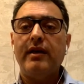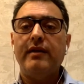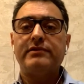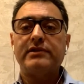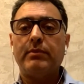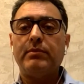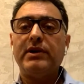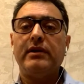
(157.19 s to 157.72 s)

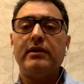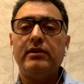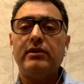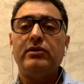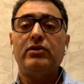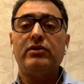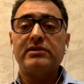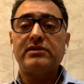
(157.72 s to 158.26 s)
If
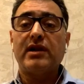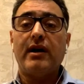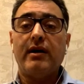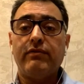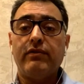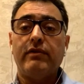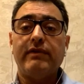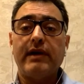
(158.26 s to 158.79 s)
somebody, your
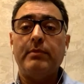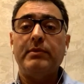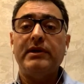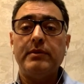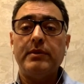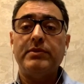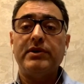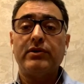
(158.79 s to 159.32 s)
staff or
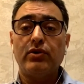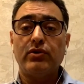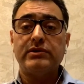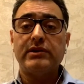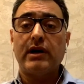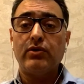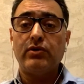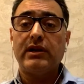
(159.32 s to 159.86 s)
family member
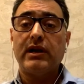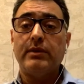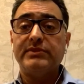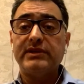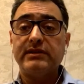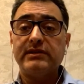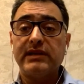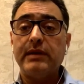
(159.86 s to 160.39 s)
goes out,
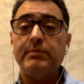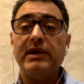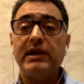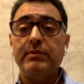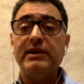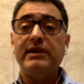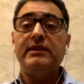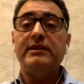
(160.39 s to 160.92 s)
comes inside,
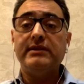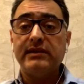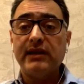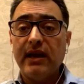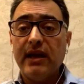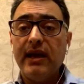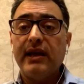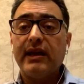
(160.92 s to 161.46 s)
maybe he's
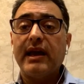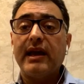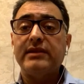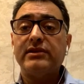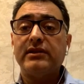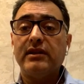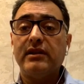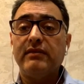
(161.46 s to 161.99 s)

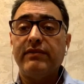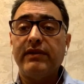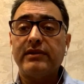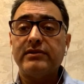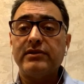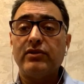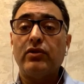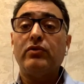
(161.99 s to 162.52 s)
catching the
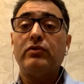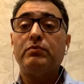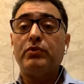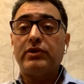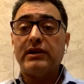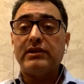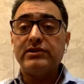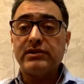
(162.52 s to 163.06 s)
infection or
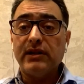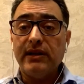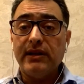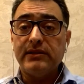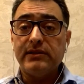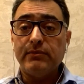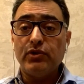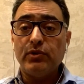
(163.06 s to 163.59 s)
potentially
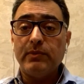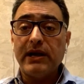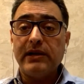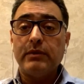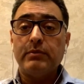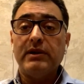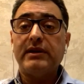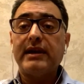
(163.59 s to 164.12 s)

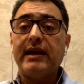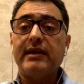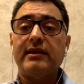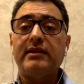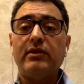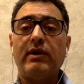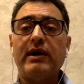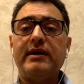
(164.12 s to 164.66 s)
asymptomatic, but
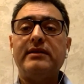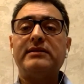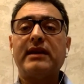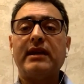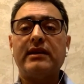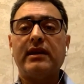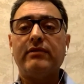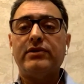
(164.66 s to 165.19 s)
carrying the virus
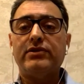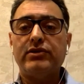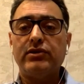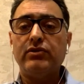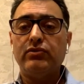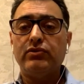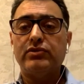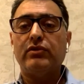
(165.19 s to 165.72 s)
can give it to
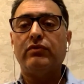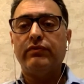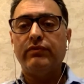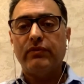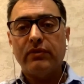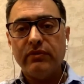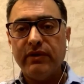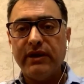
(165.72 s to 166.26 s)
you. So
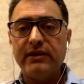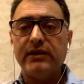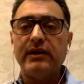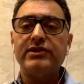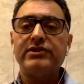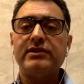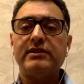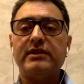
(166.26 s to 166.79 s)

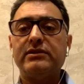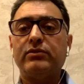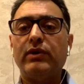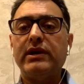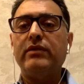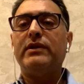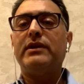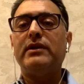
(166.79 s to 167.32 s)
ventilation is
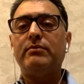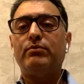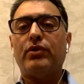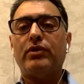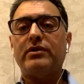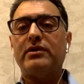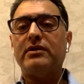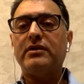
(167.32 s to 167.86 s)
very, very
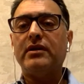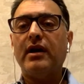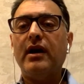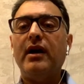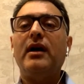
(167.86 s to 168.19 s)
important.